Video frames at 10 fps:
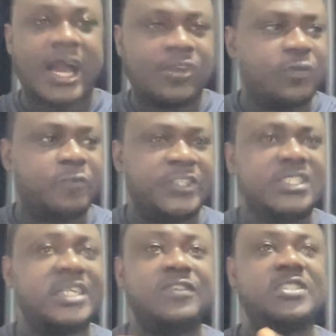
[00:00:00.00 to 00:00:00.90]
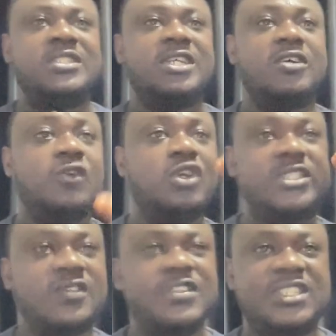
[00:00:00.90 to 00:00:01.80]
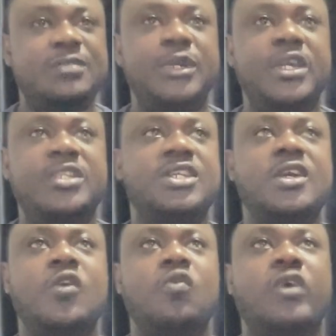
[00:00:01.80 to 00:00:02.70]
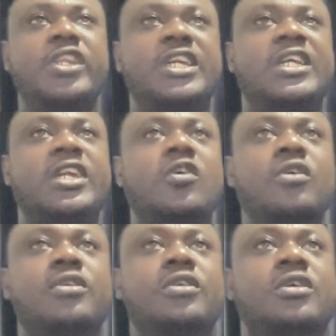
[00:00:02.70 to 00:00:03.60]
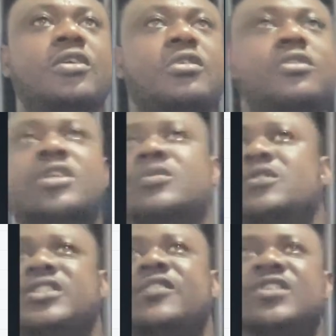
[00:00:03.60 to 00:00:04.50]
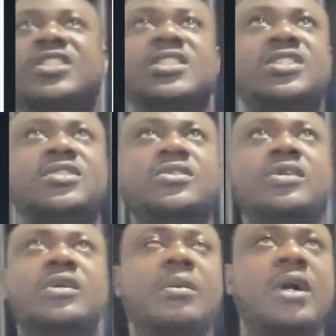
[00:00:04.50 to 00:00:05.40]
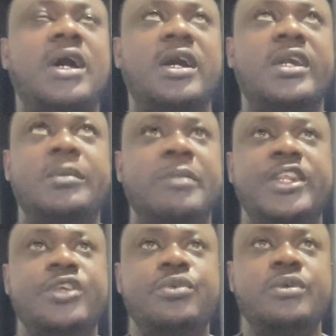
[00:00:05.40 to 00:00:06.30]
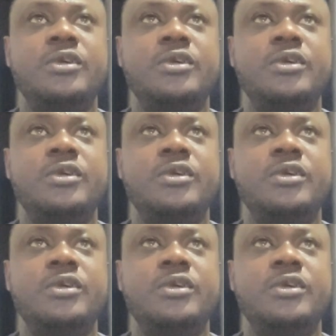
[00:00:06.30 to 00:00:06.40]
you've written everything down. On your services page, when they click on the services in the menu,